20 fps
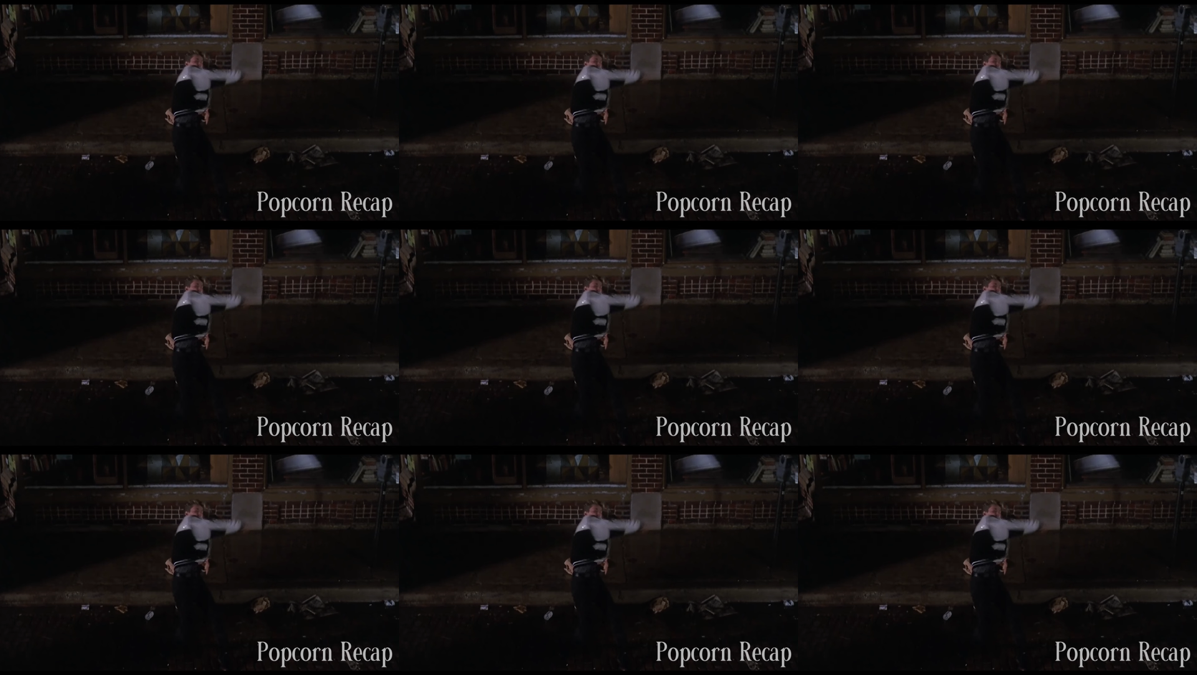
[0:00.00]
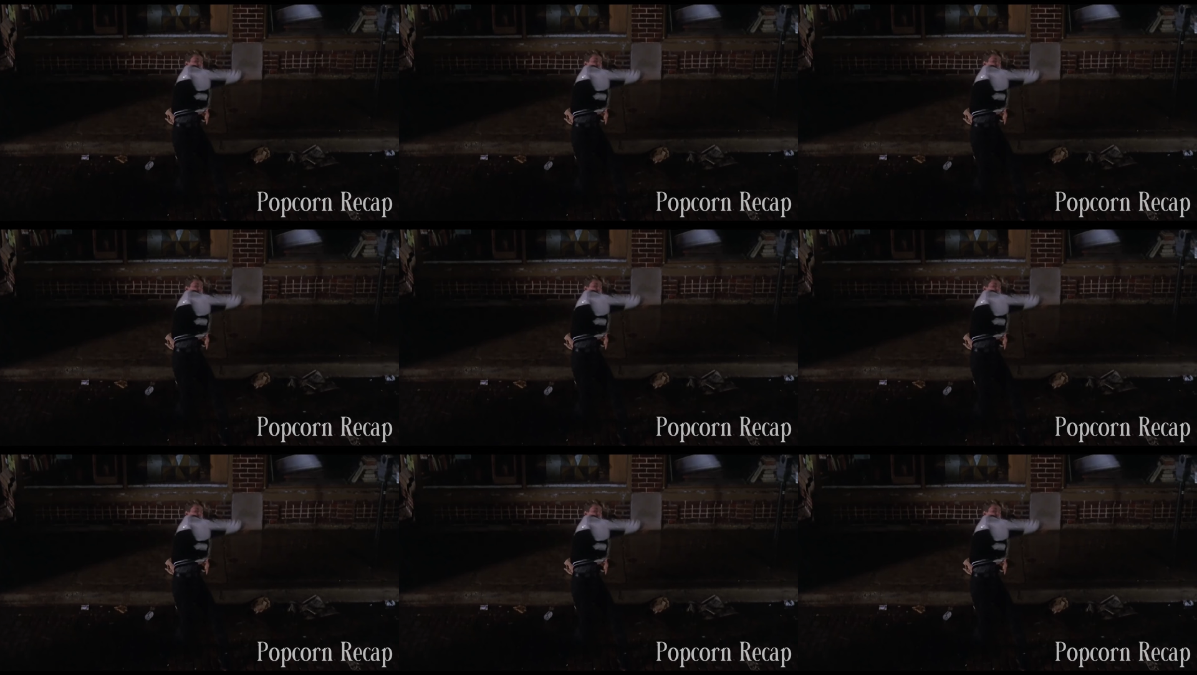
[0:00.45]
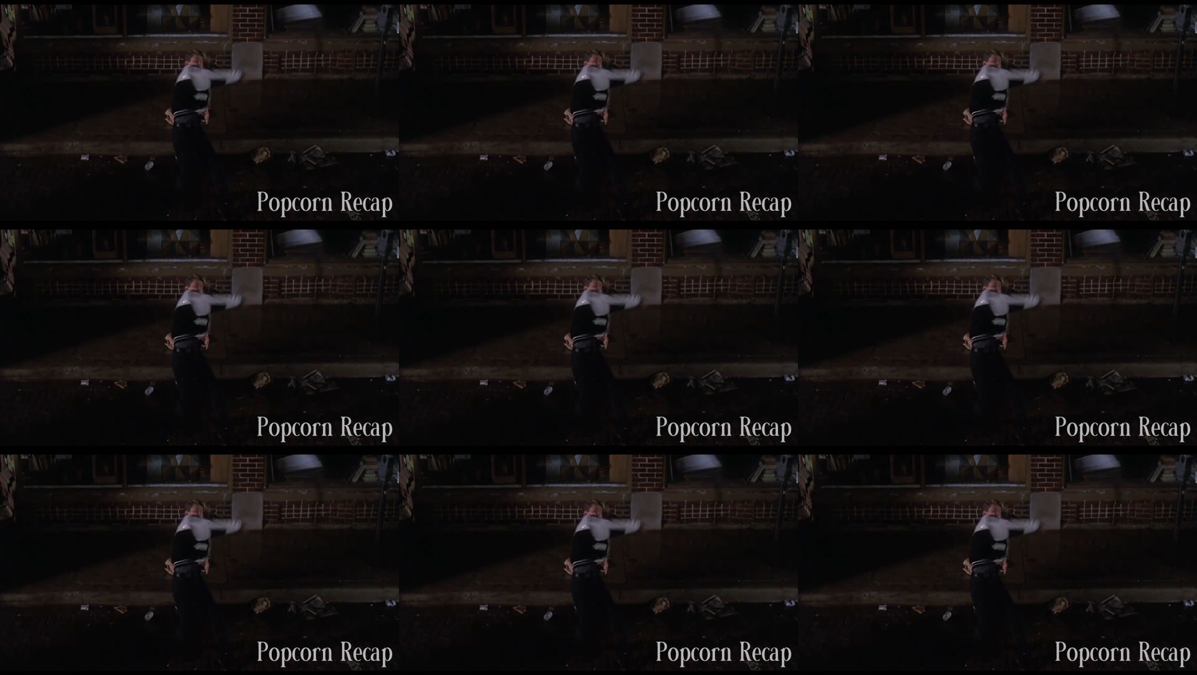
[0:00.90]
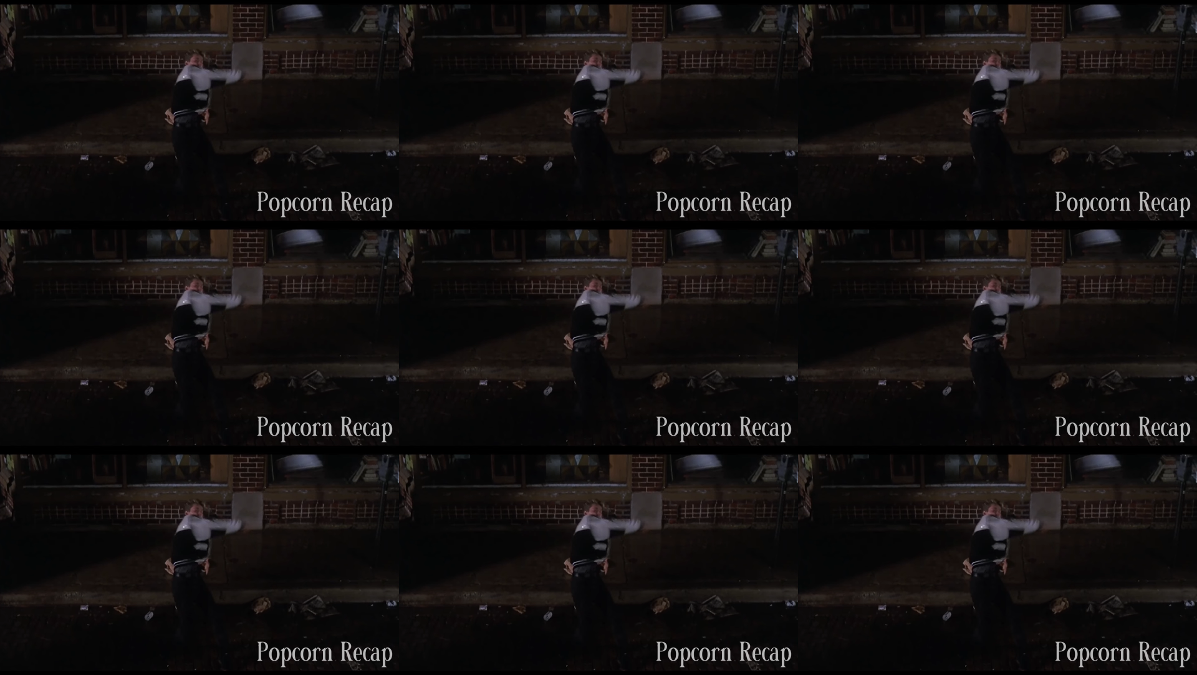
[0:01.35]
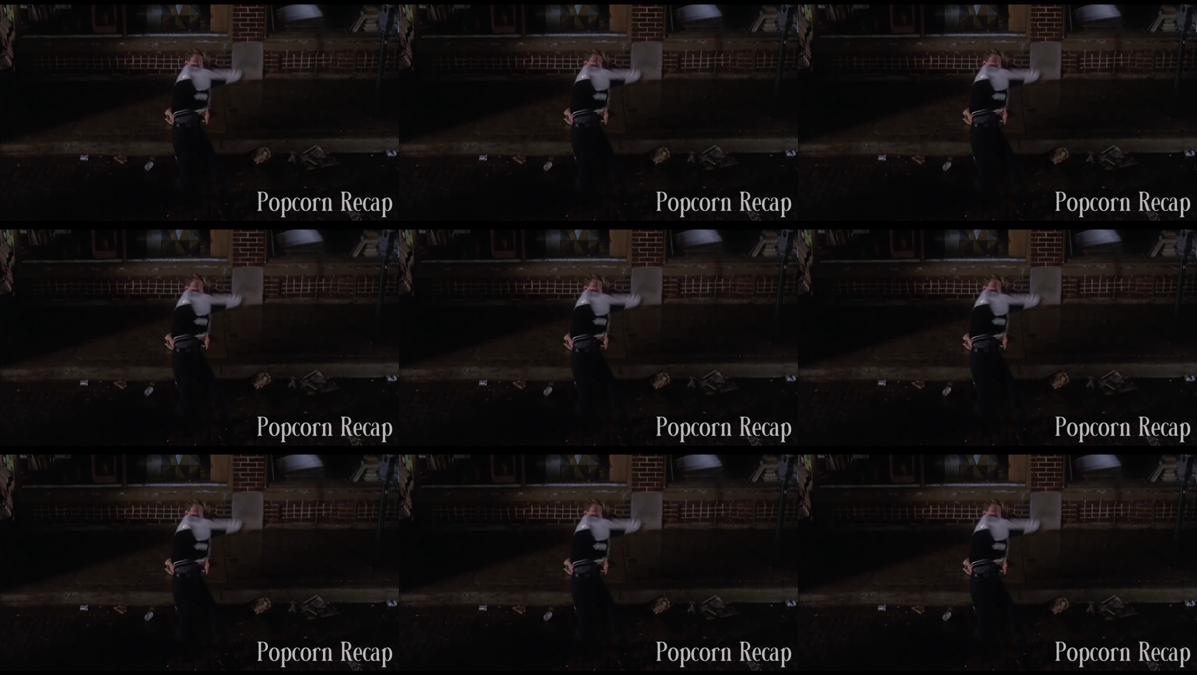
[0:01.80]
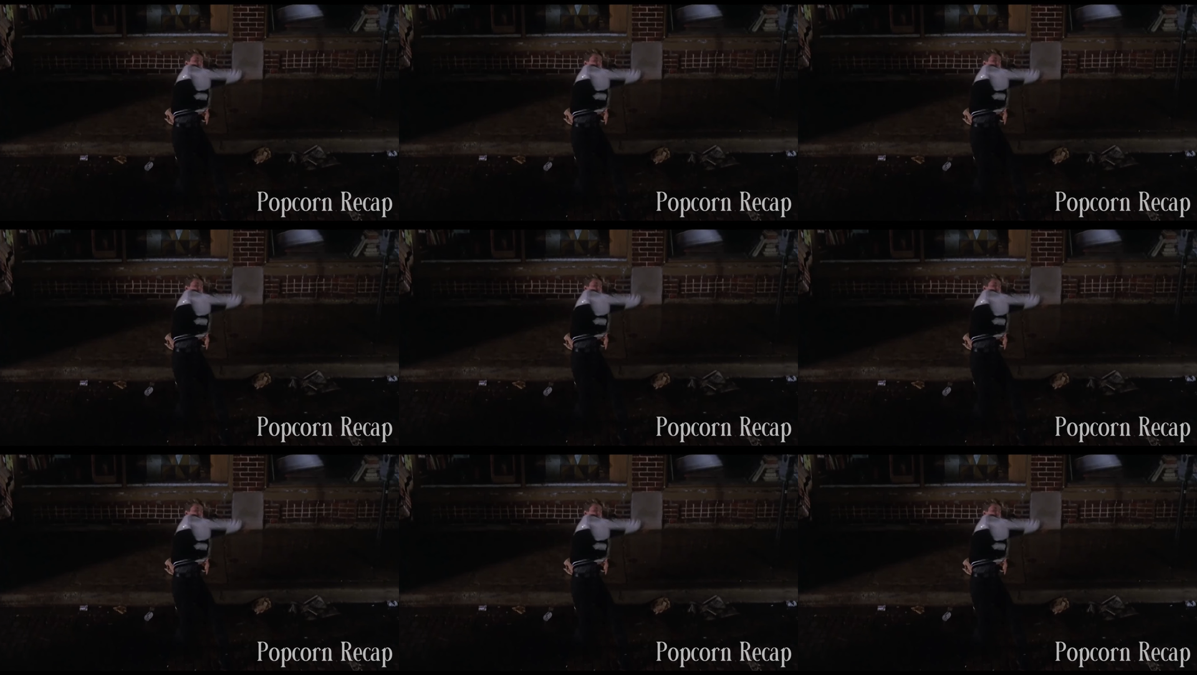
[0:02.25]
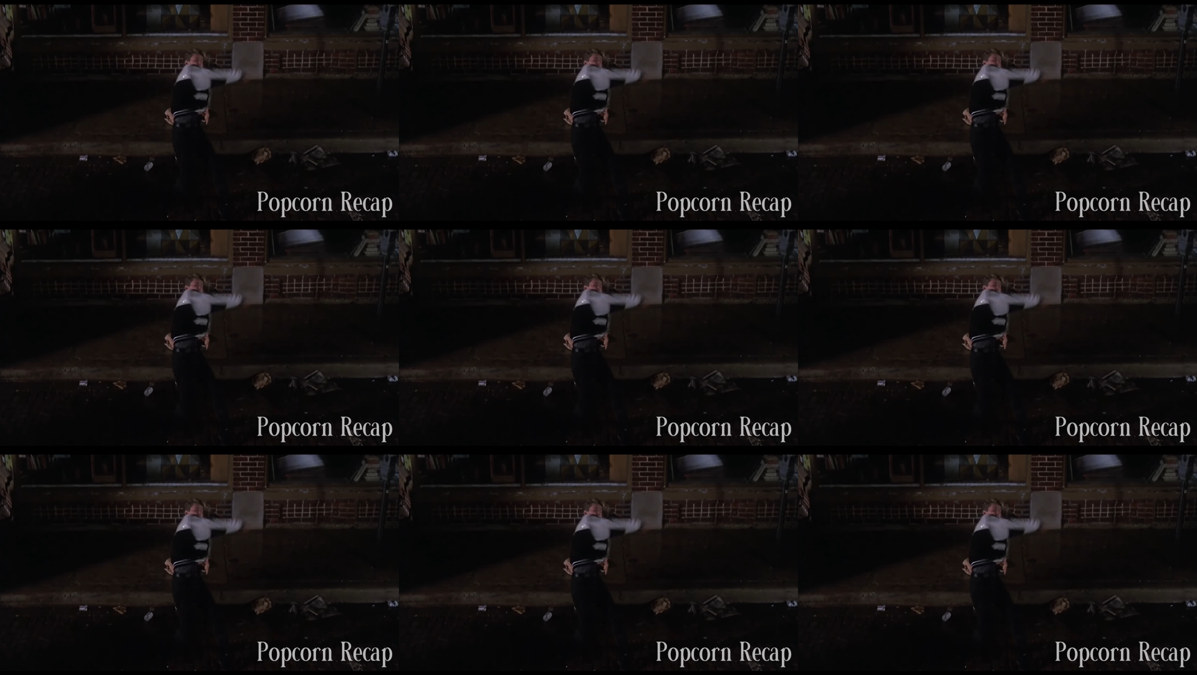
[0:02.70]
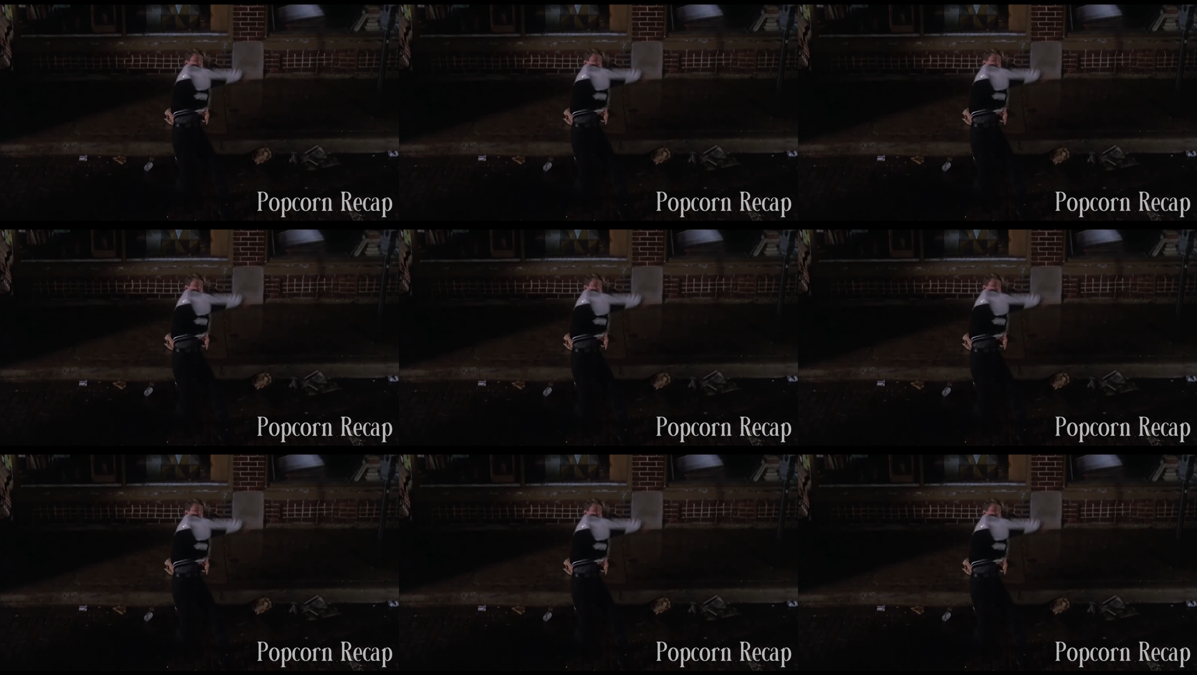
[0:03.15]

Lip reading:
Nobody's mouth can be seen.